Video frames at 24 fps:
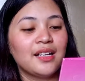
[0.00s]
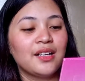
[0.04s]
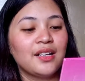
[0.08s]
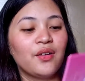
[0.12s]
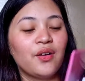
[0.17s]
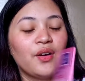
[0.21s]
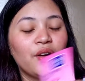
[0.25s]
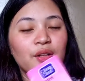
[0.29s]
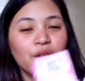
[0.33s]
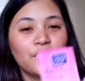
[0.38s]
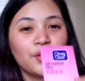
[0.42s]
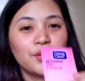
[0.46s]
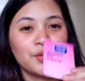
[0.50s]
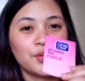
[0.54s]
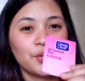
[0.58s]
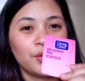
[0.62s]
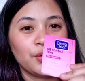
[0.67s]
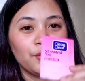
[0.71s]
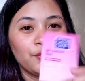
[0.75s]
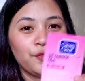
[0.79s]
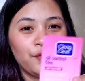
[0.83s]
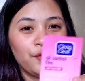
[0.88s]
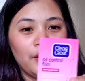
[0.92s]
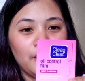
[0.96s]
Clear Oil
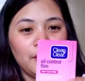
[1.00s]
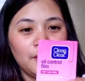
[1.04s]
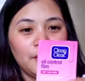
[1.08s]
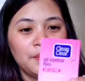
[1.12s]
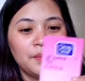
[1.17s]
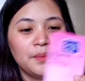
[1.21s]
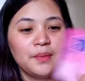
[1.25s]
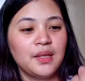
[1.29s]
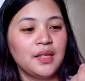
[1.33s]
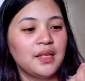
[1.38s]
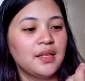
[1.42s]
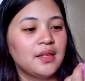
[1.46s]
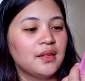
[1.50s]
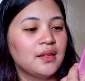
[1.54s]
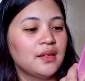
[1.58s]
Control Film